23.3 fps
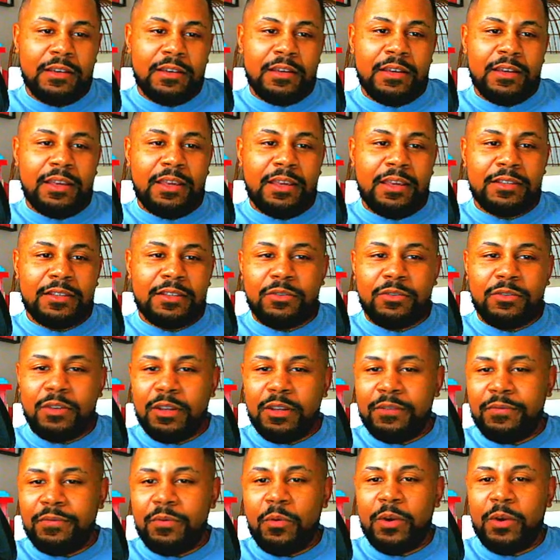He is only
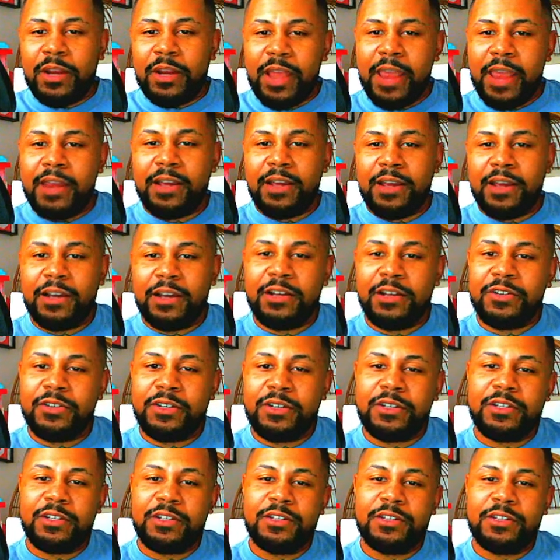4,800 just
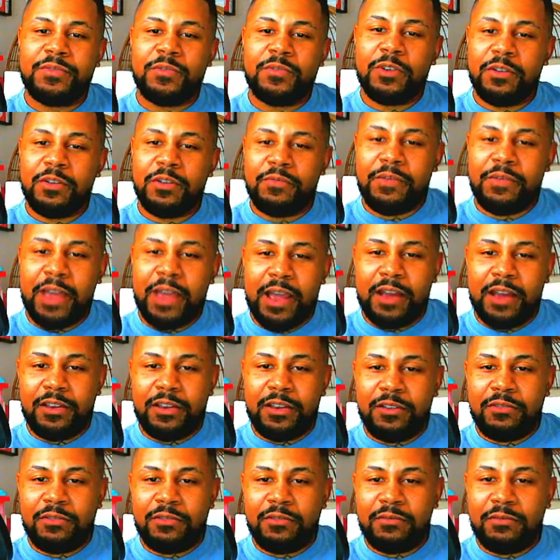for the value.
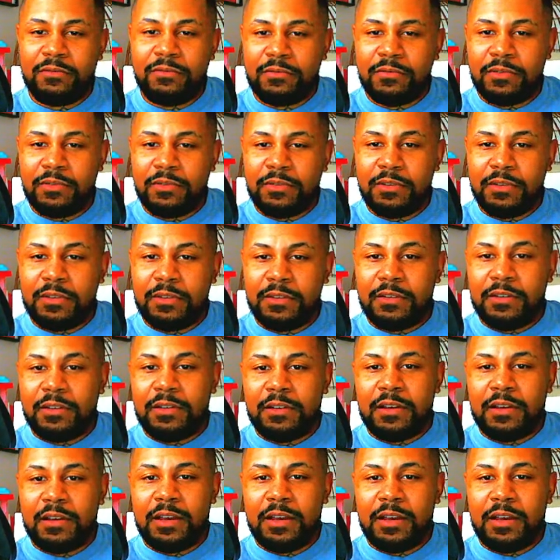I think he got the